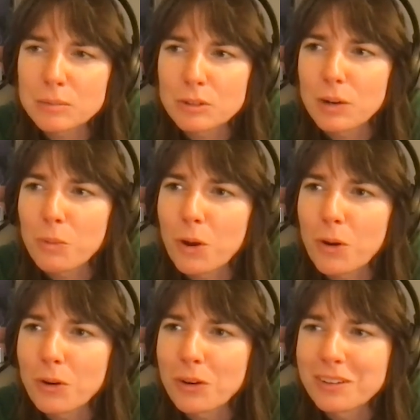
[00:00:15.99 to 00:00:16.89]
I'm trying to
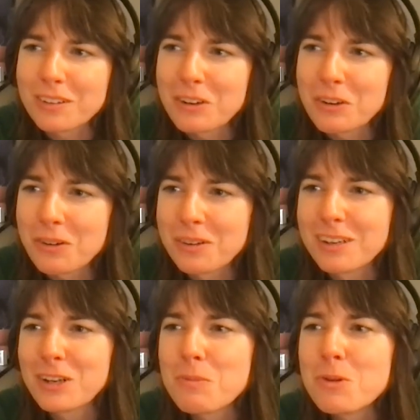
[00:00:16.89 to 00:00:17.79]
work on it,
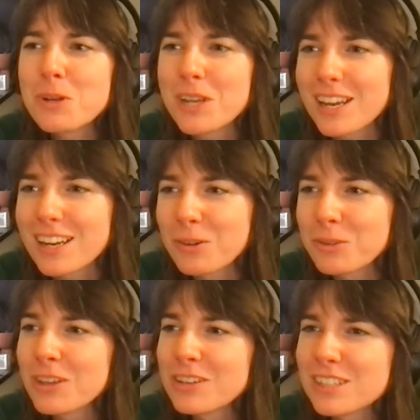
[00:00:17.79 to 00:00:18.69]
communicate
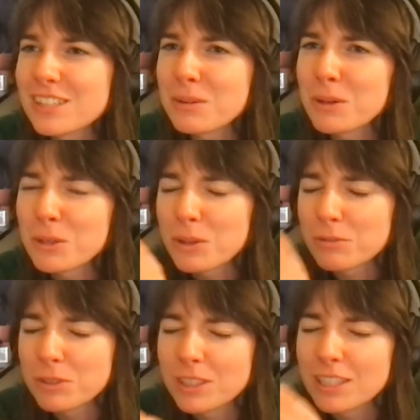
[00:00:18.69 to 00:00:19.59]
authentically what you are
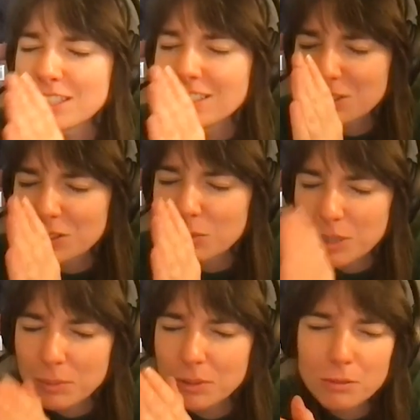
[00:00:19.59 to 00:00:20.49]
feeling to the
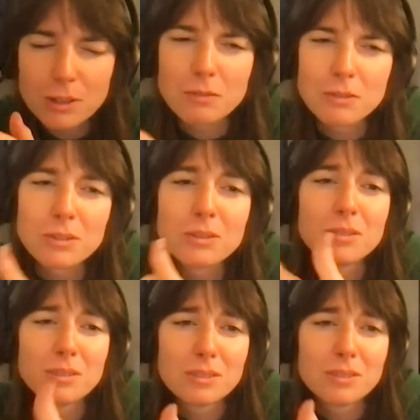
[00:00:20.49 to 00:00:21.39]
people in front of you
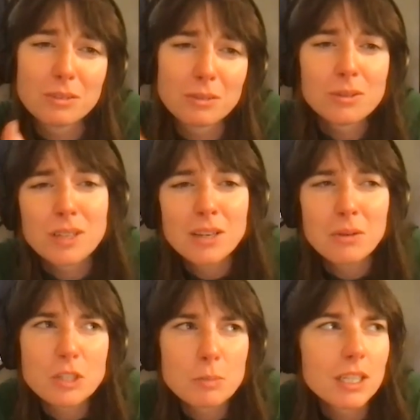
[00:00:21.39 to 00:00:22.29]
through
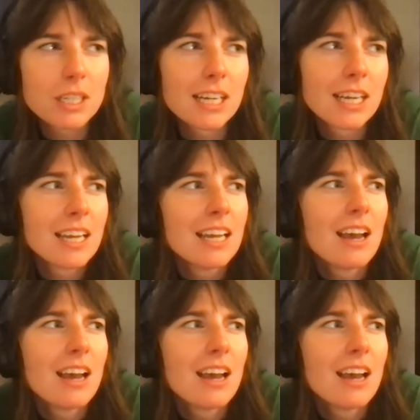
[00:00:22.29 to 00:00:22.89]
language. But like